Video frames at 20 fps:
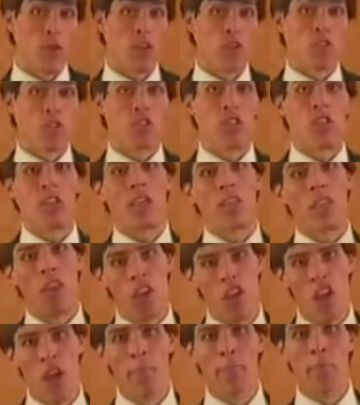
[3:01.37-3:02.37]
you're interested in the
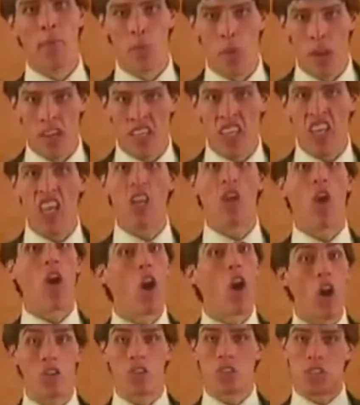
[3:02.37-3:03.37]
number one key to
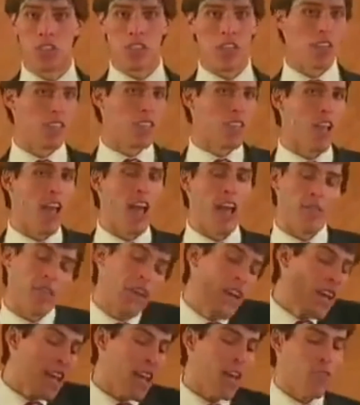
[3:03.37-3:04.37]
all success in life.
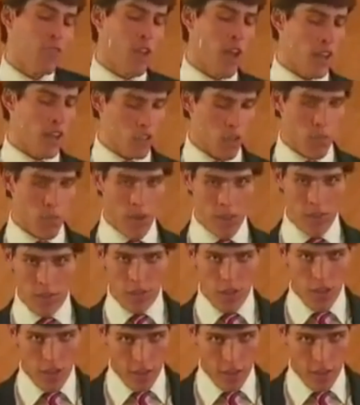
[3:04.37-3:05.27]
If not, don't bother to